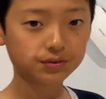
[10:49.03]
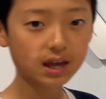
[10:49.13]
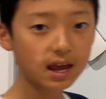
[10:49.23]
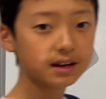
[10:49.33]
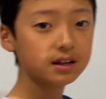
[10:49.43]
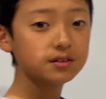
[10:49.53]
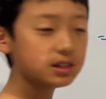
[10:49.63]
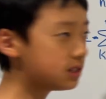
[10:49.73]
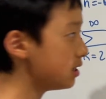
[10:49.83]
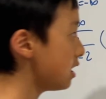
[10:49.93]
then
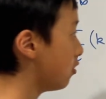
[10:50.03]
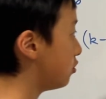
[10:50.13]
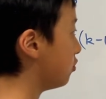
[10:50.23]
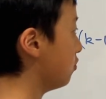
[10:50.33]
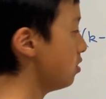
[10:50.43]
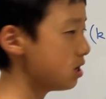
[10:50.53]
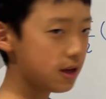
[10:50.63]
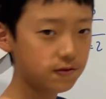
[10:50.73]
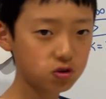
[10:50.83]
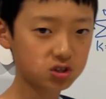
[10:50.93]
this is equal to,
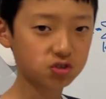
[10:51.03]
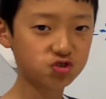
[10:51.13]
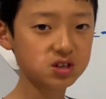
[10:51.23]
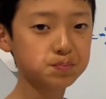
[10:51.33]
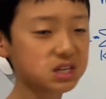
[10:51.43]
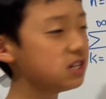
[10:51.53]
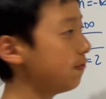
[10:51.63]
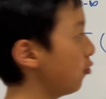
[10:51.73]
if you use the GP